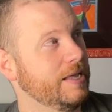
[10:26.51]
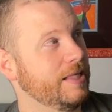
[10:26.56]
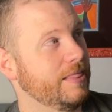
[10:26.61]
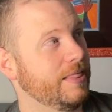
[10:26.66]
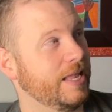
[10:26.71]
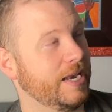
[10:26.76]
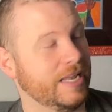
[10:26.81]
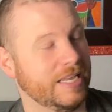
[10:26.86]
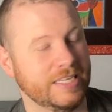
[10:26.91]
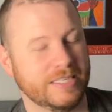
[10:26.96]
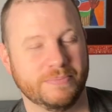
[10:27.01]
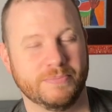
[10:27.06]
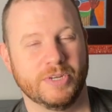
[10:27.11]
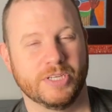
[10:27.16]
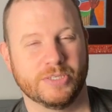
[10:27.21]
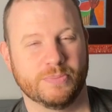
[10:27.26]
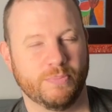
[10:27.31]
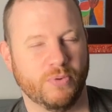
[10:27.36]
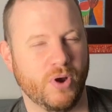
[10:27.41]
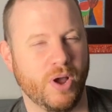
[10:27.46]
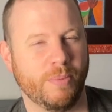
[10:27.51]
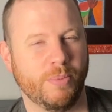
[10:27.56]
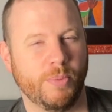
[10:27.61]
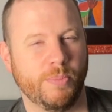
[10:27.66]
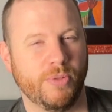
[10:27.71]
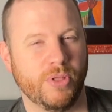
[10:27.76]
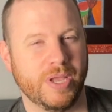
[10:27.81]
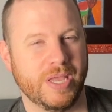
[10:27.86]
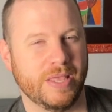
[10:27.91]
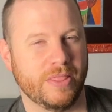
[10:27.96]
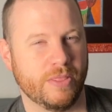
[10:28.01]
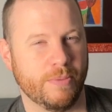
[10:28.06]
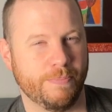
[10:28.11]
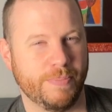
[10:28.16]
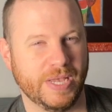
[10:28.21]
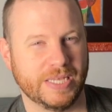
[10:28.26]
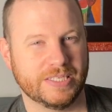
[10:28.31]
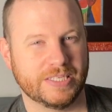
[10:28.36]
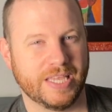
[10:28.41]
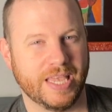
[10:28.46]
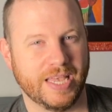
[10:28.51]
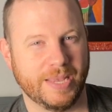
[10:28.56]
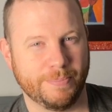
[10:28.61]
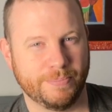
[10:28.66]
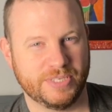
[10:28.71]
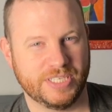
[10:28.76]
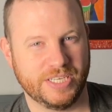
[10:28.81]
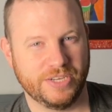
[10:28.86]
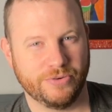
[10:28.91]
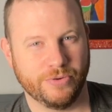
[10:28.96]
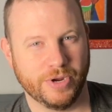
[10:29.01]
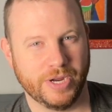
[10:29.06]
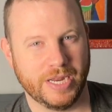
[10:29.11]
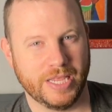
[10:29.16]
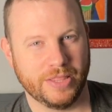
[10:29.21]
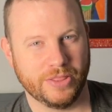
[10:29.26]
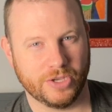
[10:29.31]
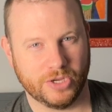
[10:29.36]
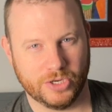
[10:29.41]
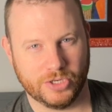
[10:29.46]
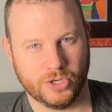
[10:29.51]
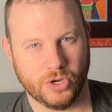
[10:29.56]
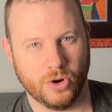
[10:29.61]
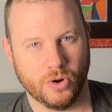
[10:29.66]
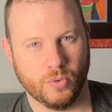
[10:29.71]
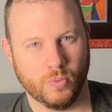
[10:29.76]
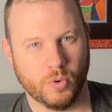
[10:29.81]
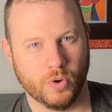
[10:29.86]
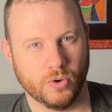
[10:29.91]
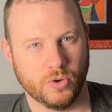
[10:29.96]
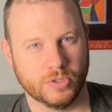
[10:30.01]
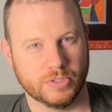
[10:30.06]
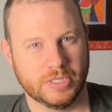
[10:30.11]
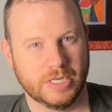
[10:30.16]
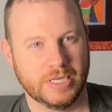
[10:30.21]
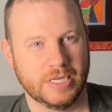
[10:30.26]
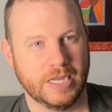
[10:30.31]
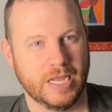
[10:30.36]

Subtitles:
that Eastman is probably the best kept secret in the guitar world.